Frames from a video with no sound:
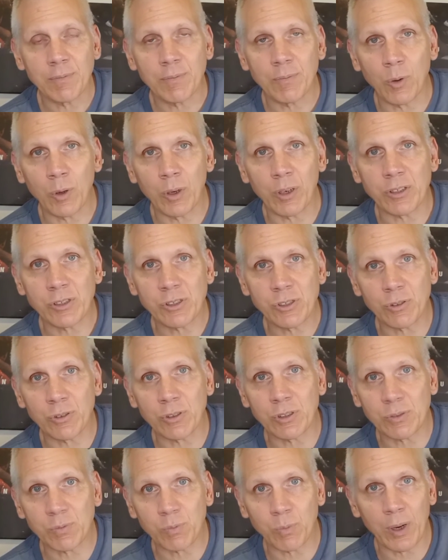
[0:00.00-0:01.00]
one of the
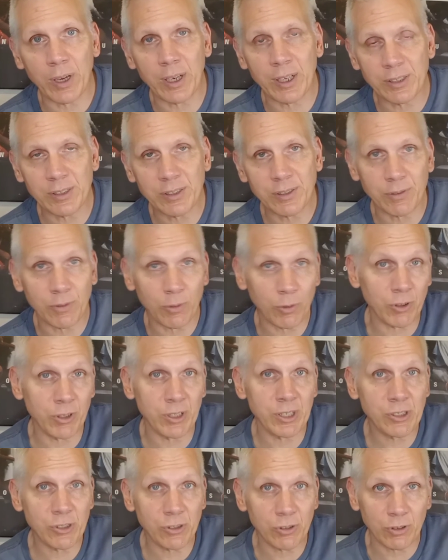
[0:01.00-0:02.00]
surest ways, or
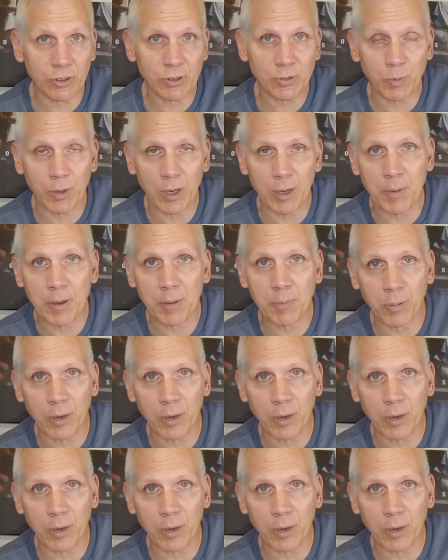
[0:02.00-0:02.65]
the surest way,